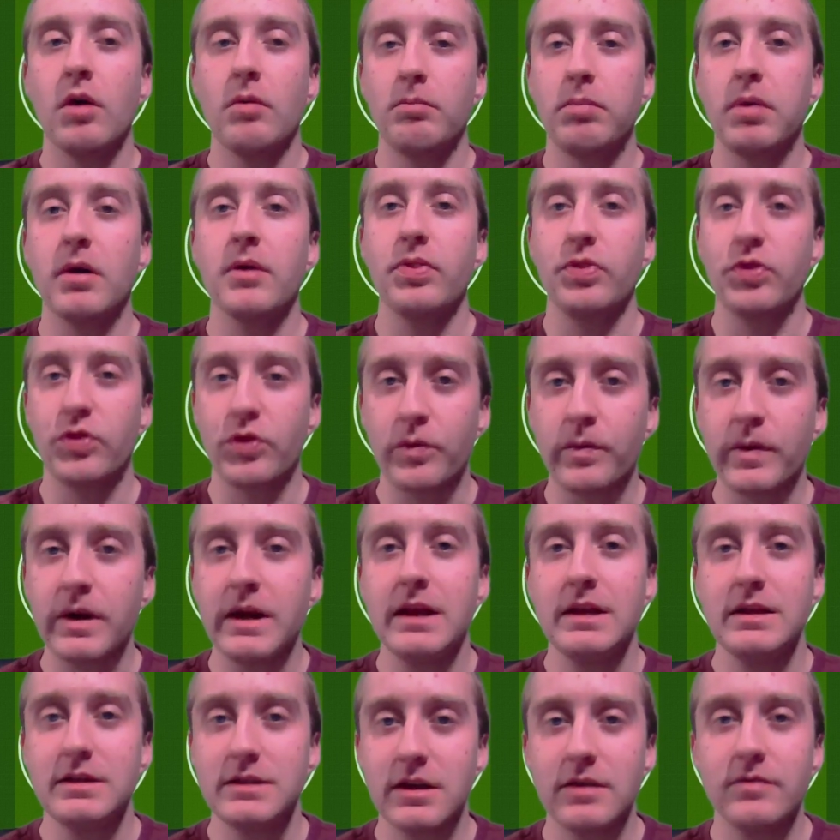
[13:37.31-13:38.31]
but
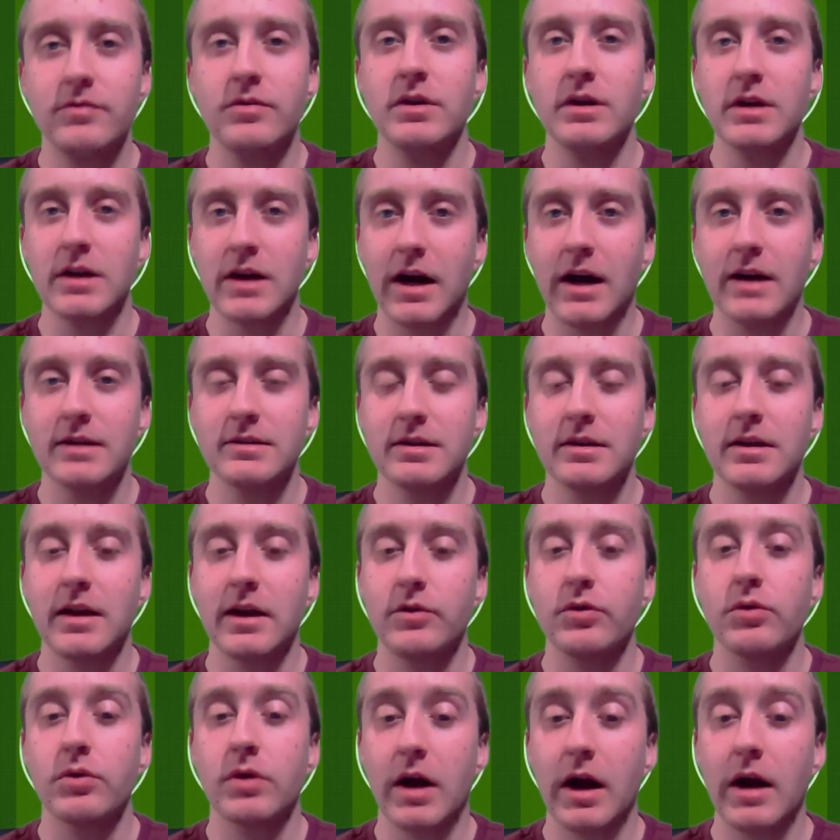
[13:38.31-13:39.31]
three different
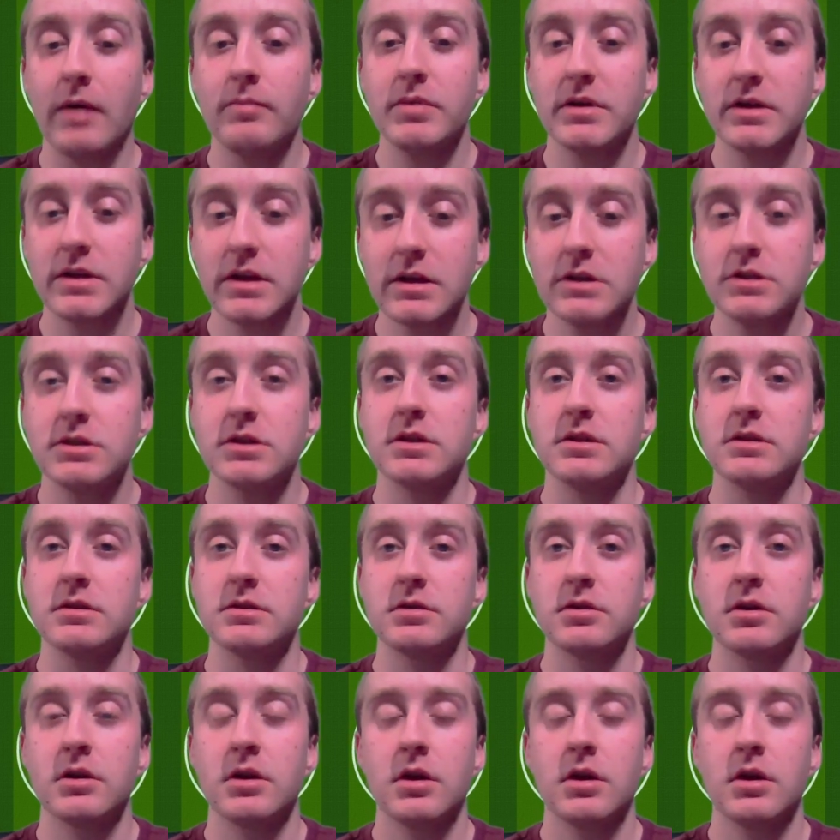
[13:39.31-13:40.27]
continental competitions